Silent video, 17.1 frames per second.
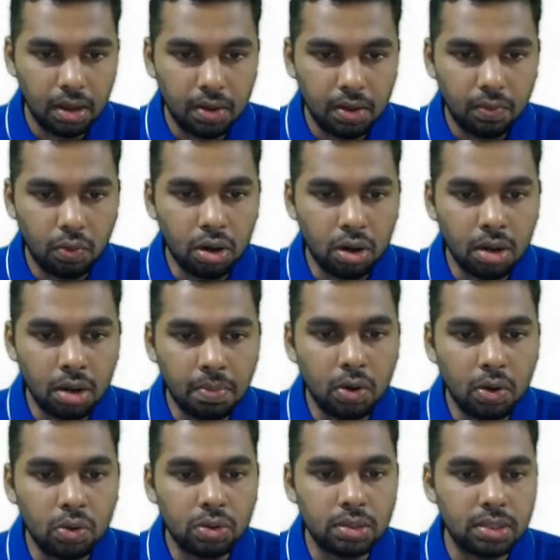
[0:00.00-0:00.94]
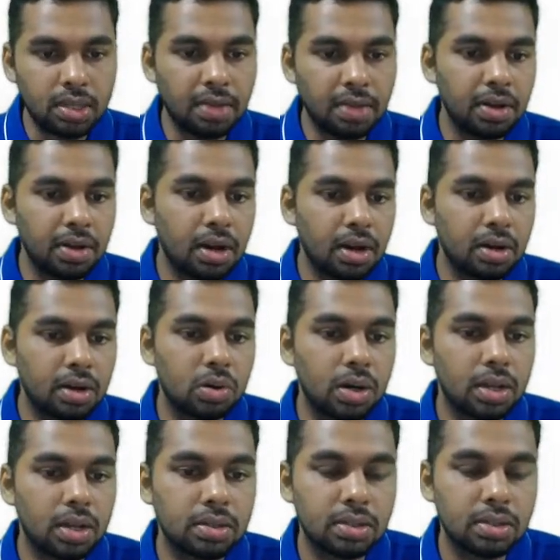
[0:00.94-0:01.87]
What about
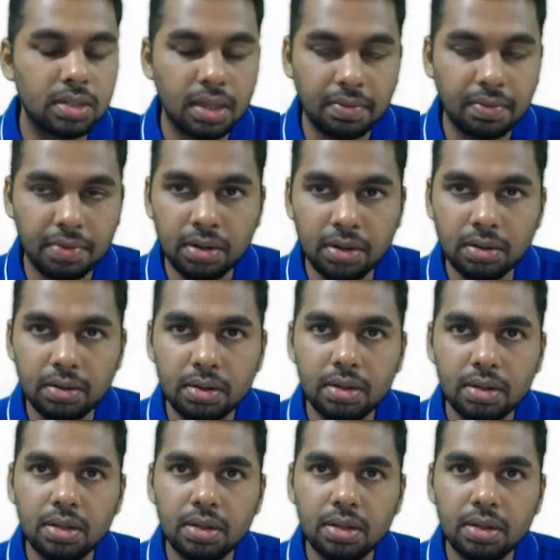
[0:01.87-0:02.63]
707?